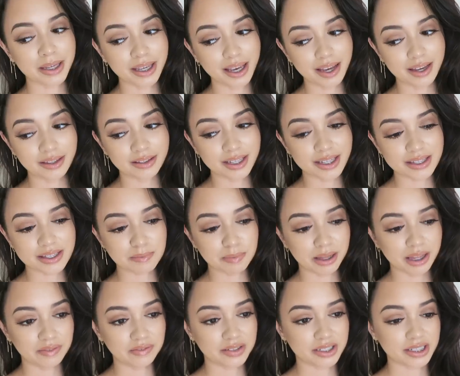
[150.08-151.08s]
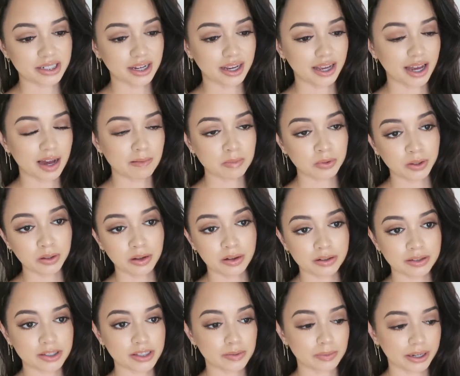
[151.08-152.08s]
But yeah, that's the plan for today. I'm all
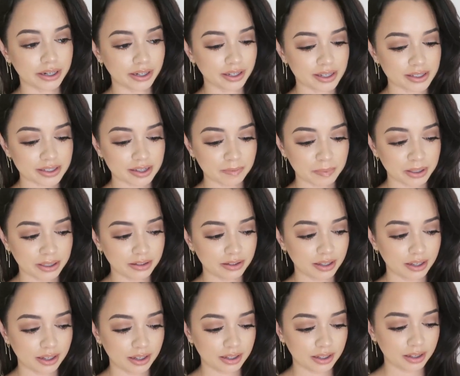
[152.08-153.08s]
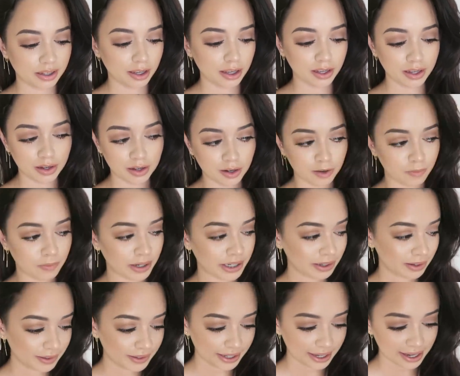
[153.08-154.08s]
hot and sweaty because I've been like
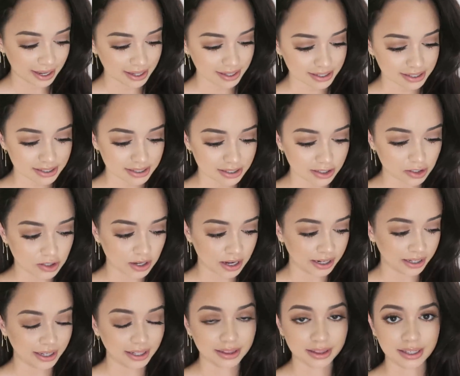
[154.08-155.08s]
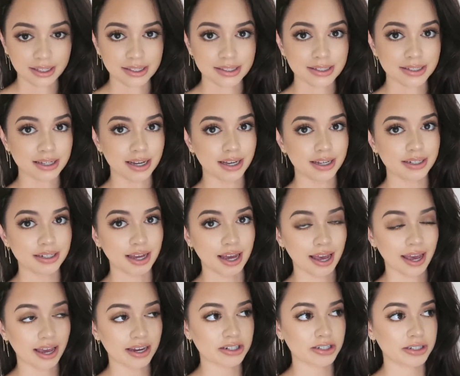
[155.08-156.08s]
running around the house trying to get things done.
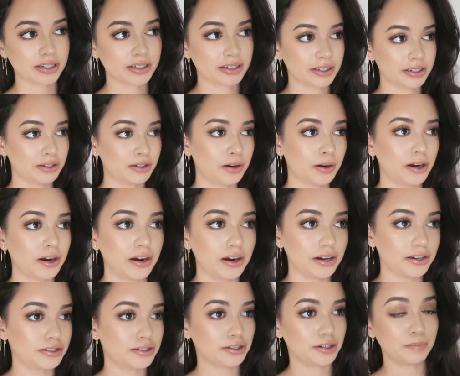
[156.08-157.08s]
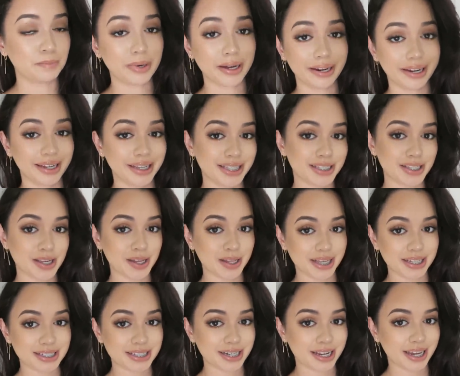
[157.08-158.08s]
I actually did go to Bunnings
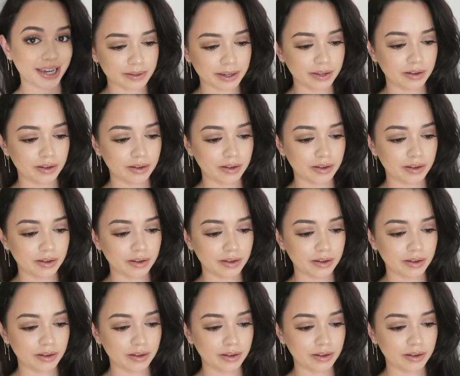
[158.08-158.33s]
earlier today.